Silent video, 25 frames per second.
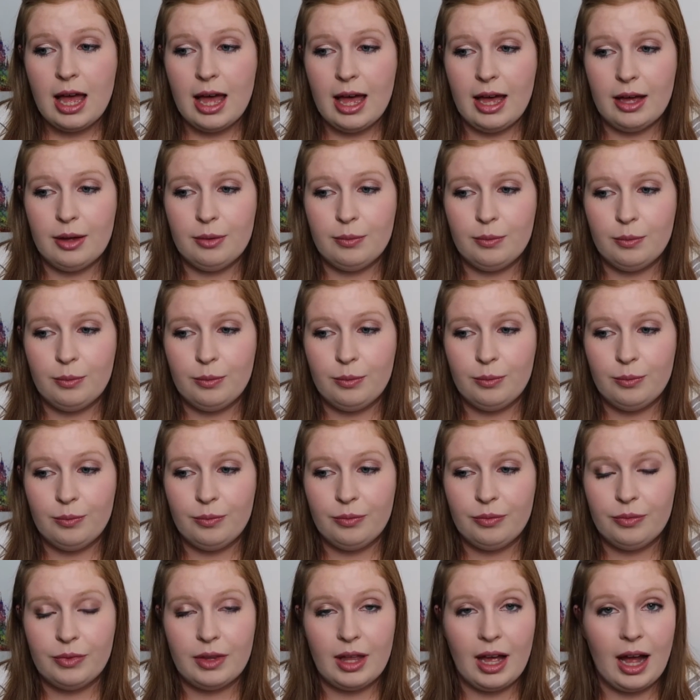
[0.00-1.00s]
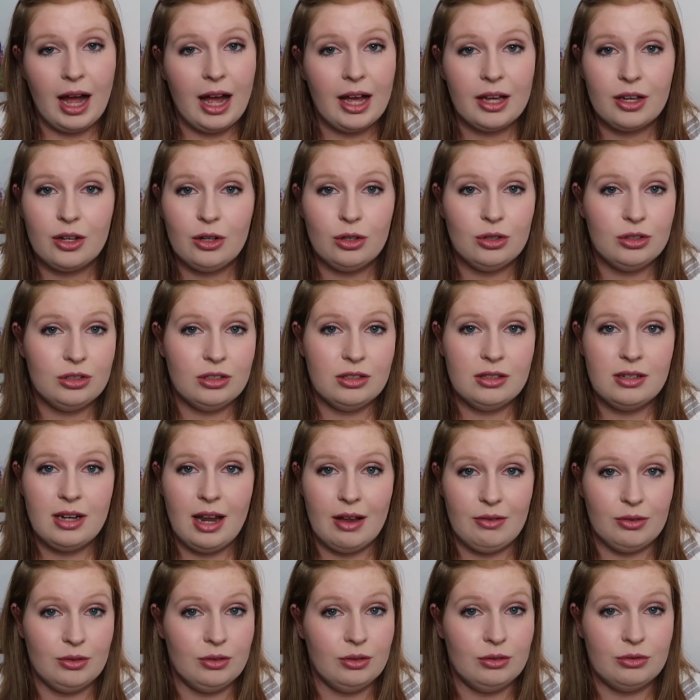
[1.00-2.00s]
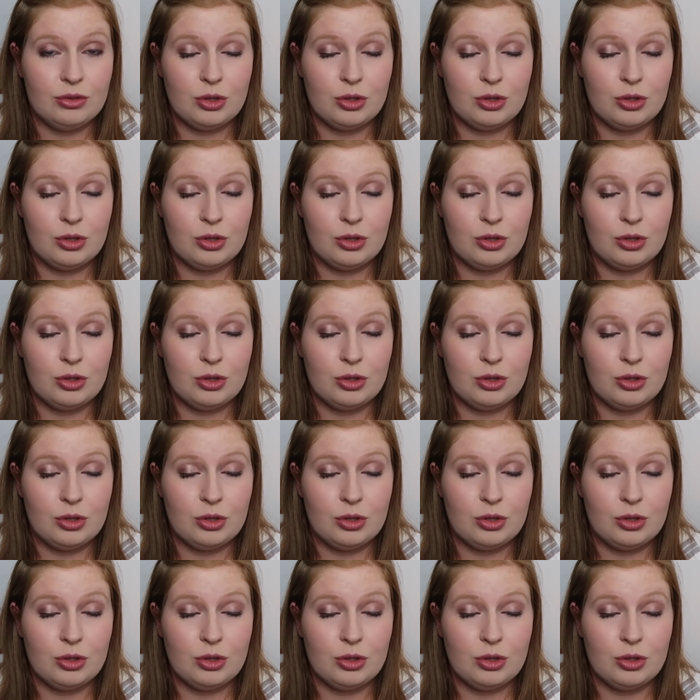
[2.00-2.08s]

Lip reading: I could never